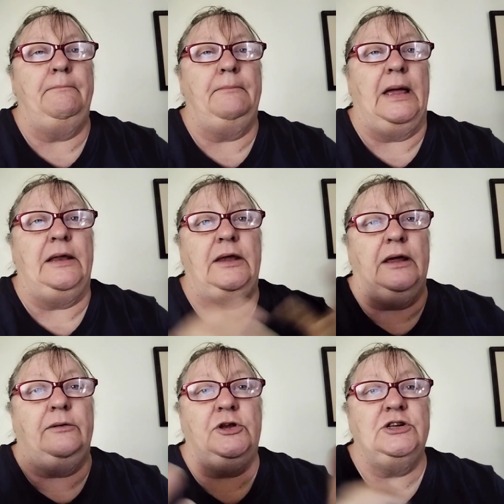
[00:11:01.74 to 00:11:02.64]
And yeah,
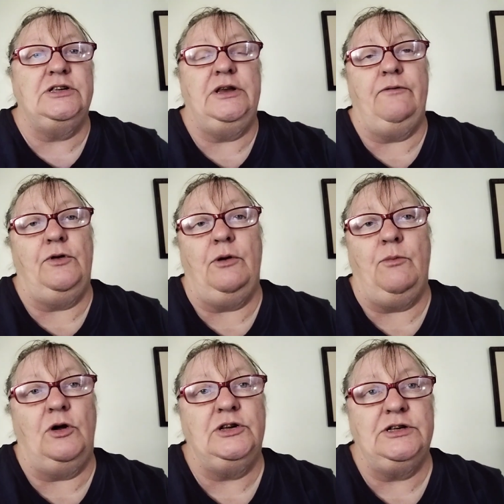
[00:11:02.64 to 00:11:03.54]
you just never know, it
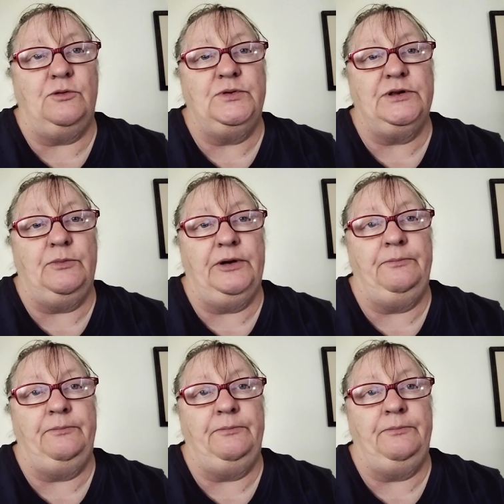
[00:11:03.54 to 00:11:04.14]
might just help someone.